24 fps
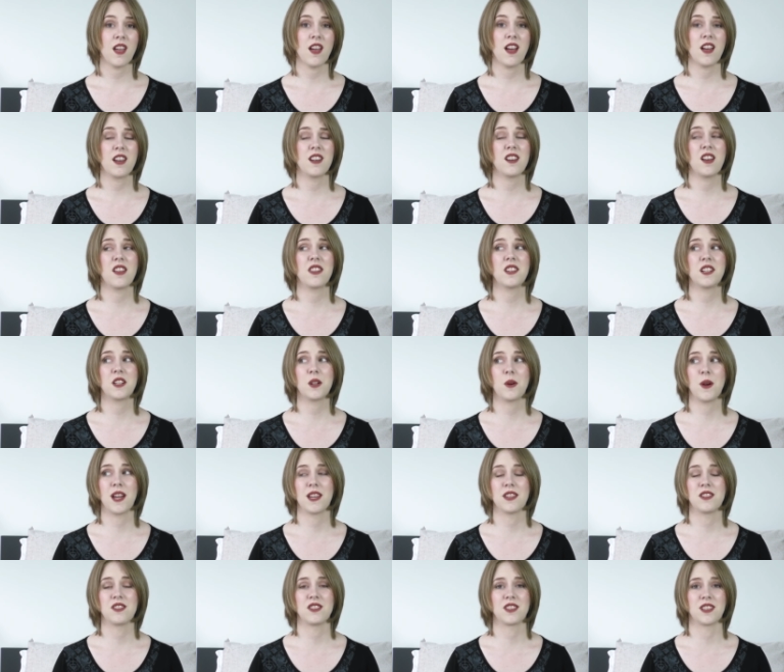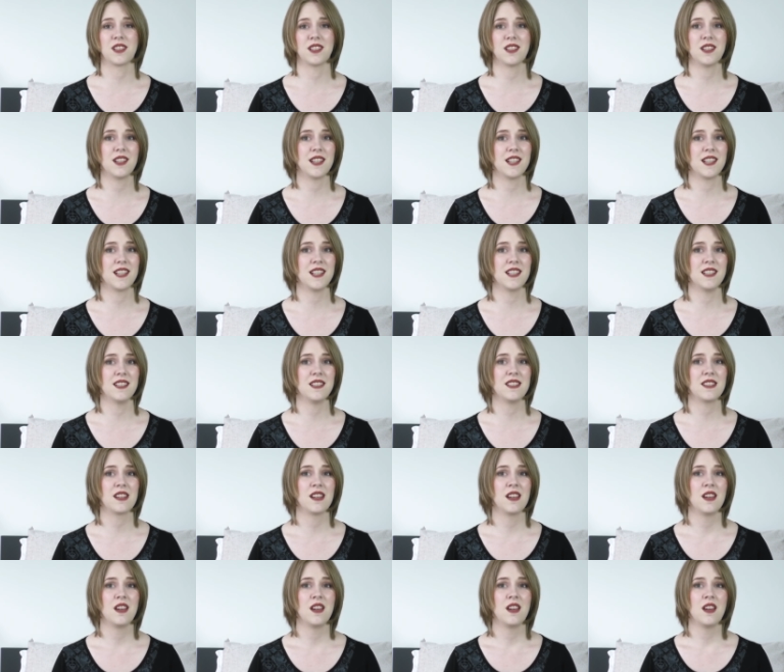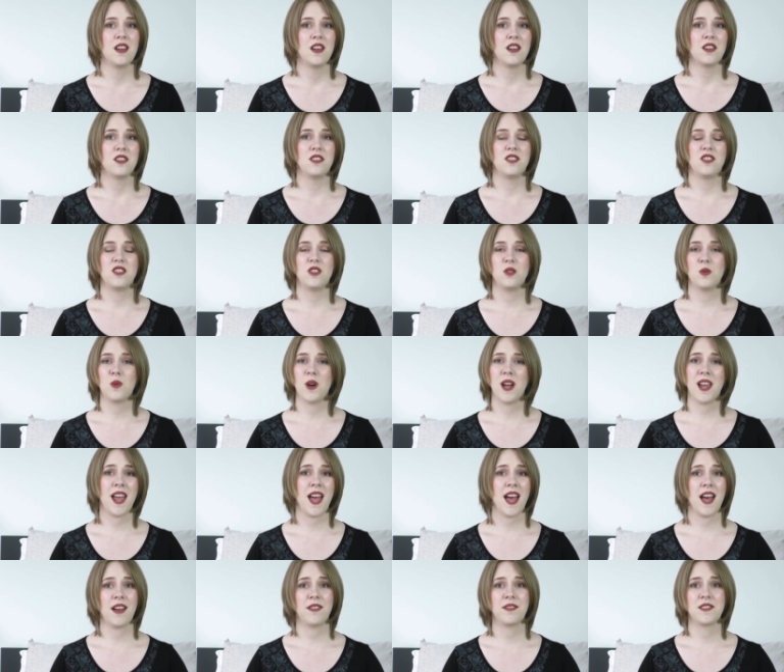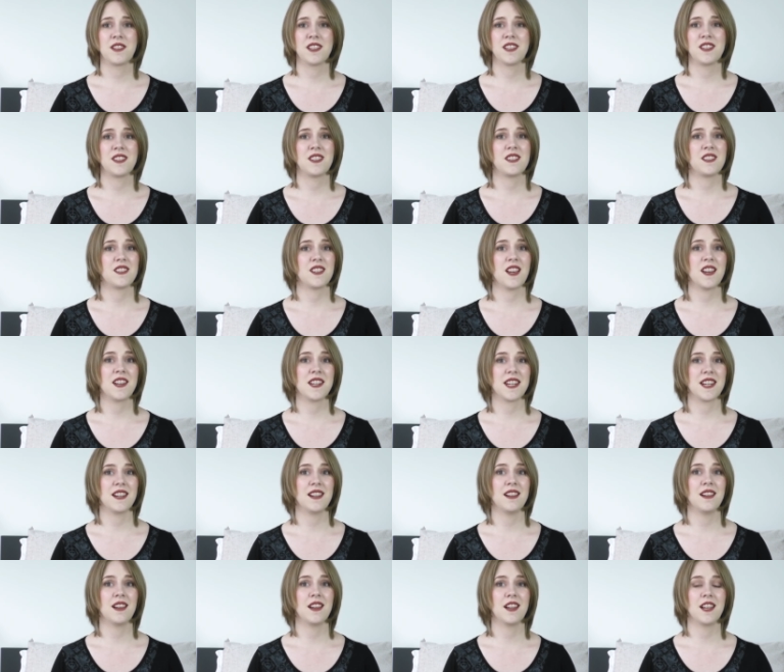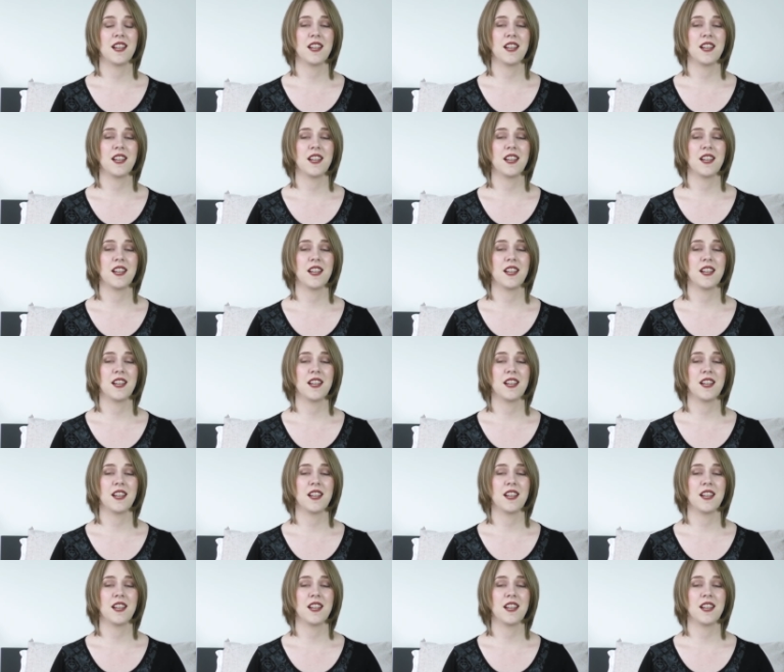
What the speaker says: Another question is, do I have to study